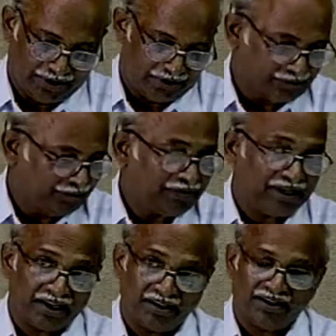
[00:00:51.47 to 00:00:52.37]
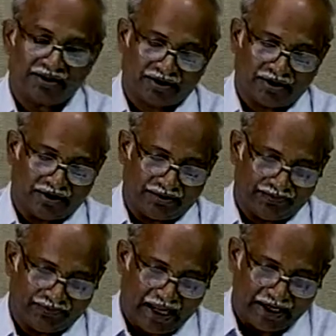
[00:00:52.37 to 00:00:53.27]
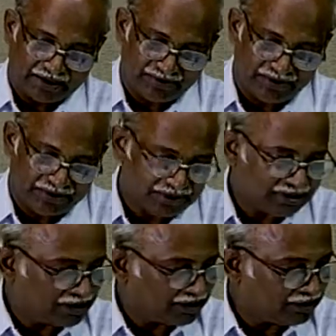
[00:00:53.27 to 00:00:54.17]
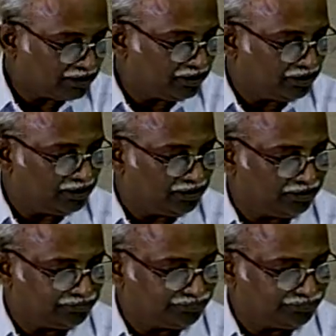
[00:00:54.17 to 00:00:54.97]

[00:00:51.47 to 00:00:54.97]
So if I can list activities that are